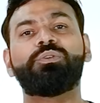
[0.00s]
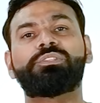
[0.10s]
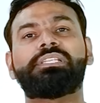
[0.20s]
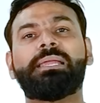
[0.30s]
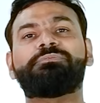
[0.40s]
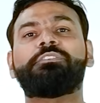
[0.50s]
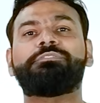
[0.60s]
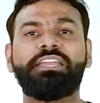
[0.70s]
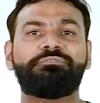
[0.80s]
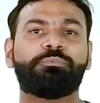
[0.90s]
who slept for
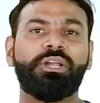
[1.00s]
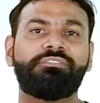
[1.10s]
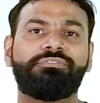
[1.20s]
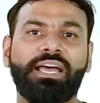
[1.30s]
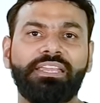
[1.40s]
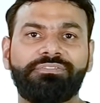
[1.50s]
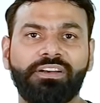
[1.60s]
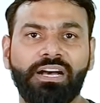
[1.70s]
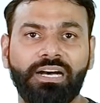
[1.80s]
5.5